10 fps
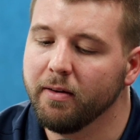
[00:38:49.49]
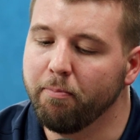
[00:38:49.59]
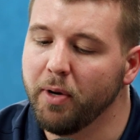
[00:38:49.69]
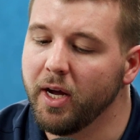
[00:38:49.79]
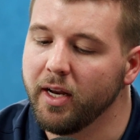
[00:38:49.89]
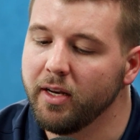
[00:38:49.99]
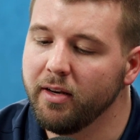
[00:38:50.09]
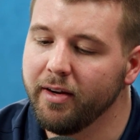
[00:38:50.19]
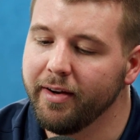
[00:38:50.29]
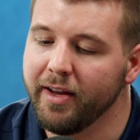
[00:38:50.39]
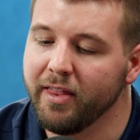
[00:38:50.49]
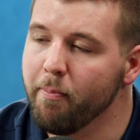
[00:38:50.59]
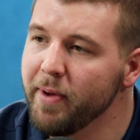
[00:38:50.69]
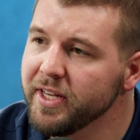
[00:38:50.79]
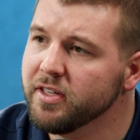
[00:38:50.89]
But in the
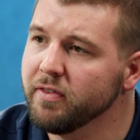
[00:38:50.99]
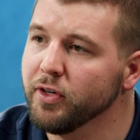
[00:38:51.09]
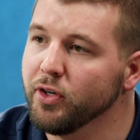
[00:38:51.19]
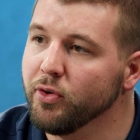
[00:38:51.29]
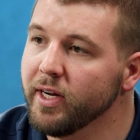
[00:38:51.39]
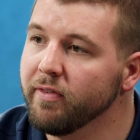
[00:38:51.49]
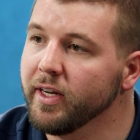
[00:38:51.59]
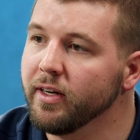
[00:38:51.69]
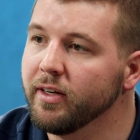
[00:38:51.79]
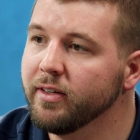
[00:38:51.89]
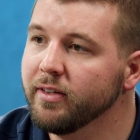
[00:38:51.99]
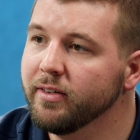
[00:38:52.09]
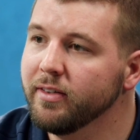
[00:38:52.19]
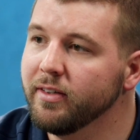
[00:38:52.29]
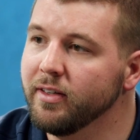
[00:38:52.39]
midst of your grieving,
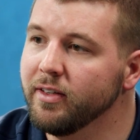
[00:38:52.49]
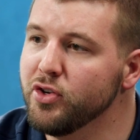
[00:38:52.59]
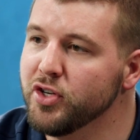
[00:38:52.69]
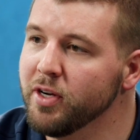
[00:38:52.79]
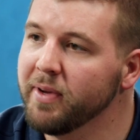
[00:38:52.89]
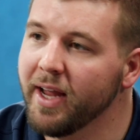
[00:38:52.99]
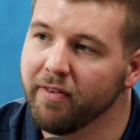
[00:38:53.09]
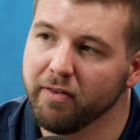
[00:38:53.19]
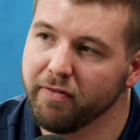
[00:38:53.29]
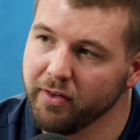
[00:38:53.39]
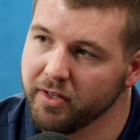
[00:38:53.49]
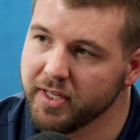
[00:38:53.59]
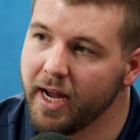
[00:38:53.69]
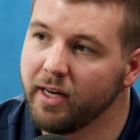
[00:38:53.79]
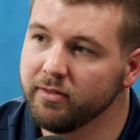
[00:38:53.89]
you shouldn't be having to figure
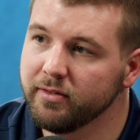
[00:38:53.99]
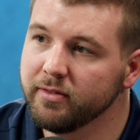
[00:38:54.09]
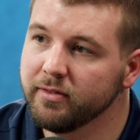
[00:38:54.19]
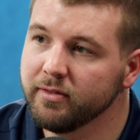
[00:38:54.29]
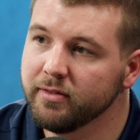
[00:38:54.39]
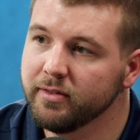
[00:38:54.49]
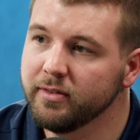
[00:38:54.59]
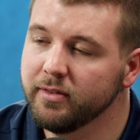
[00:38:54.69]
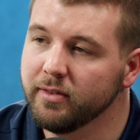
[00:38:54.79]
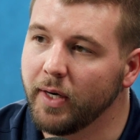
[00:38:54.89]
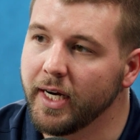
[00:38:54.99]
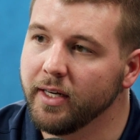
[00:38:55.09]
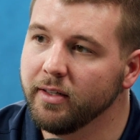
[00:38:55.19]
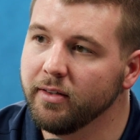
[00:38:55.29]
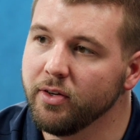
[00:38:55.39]
this out,
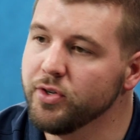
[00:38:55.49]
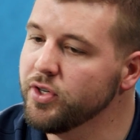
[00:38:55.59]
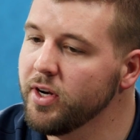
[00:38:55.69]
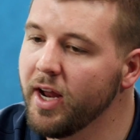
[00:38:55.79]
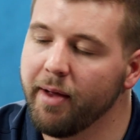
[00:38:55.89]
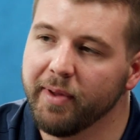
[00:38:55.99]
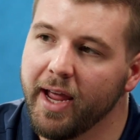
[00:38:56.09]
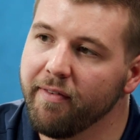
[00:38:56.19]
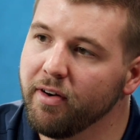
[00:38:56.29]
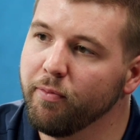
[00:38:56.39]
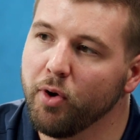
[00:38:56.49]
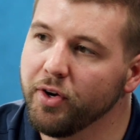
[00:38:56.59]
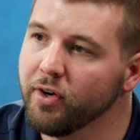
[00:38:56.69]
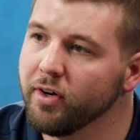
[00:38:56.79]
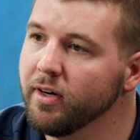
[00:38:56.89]
right? You should not be having to
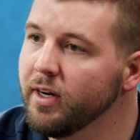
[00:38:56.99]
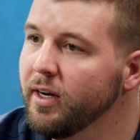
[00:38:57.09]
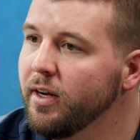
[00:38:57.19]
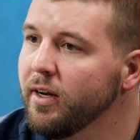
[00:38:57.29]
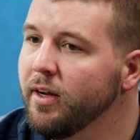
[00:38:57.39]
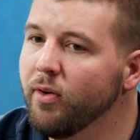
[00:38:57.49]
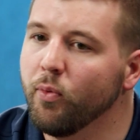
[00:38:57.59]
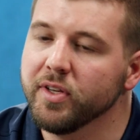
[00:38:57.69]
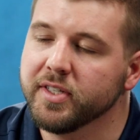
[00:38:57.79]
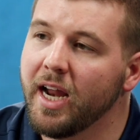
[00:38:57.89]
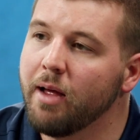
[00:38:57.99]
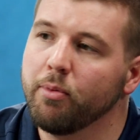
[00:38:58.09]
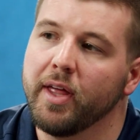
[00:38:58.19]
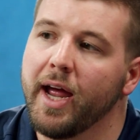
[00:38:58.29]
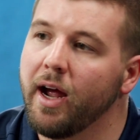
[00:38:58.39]
wonder what's going to happen
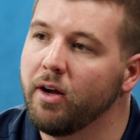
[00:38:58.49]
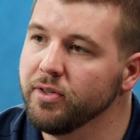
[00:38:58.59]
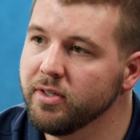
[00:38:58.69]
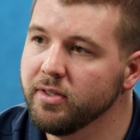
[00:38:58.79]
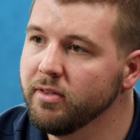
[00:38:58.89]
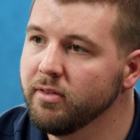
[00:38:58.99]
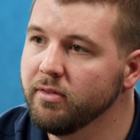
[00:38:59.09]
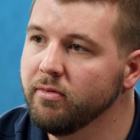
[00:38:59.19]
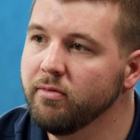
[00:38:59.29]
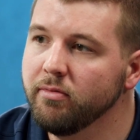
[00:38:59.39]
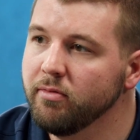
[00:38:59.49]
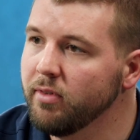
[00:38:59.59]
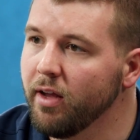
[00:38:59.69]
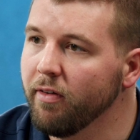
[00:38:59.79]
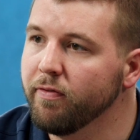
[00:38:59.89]
with a house
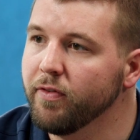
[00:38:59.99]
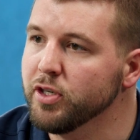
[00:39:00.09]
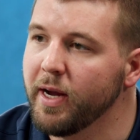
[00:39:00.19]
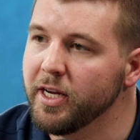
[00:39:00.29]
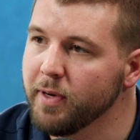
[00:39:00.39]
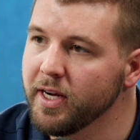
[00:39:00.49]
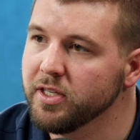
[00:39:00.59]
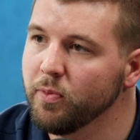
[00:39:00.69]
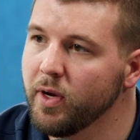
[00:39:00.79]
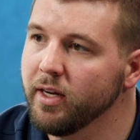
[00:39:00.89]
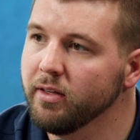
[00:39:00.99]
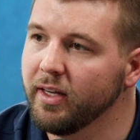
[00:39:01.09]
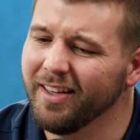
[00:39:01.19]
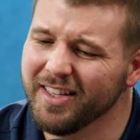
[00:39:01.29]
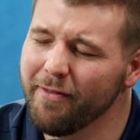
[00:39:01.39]
if your spouse passes away.
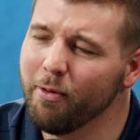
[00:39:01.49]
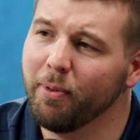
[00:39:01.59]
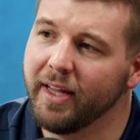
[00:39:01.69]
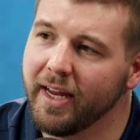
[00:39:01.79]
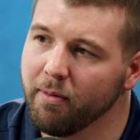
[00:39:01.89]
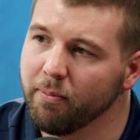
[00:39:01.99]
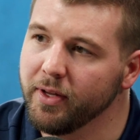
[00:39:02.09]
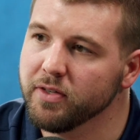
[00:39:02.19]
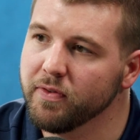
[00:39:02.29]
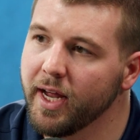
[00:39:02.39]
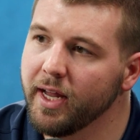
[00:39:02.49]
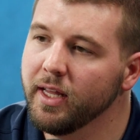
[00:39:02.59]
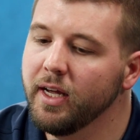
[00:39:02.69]
Like, let's have a plan in place for that.